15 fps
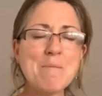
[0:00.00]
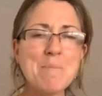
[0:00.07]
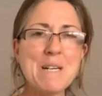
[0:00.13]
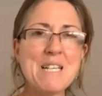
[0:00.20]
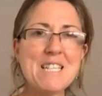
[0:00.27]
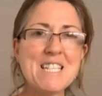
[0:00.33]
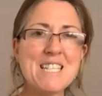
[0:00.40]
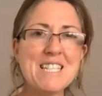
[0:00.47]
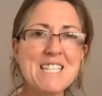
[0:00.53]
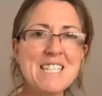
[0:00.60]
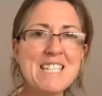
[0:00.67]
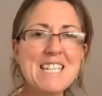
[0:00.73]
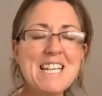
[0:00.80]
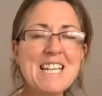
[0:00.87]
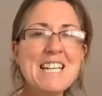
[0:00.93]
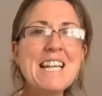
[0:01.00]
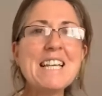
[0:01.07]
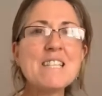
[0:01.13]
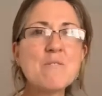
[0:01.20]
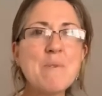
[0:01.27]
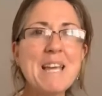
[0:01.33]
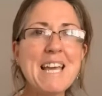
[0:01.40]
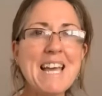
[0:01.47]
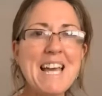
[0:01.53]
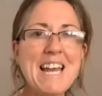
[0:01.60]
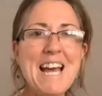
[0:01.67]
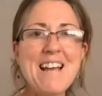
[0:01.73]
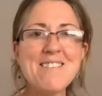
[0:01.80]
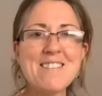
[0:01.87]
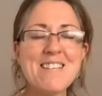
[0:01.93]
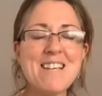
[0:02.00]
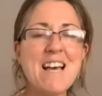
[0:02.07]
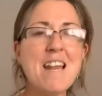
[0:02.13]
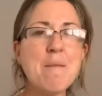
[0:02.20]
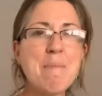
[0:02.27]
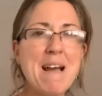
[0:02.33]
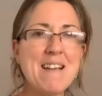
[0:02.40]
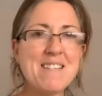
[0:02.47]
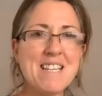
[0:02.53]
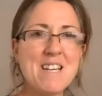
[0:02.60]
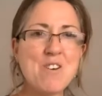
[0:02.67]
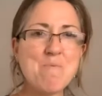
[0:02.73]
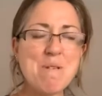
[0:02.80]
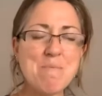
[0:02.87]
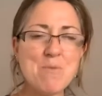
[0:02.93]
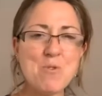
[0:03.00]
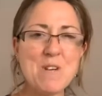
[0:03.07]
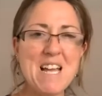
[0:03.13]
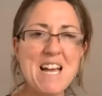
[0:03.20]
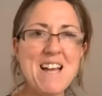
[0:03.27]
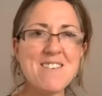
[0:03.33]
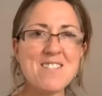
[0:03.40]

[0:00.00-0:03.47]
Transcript: but at least we can get out and about a little bit more now,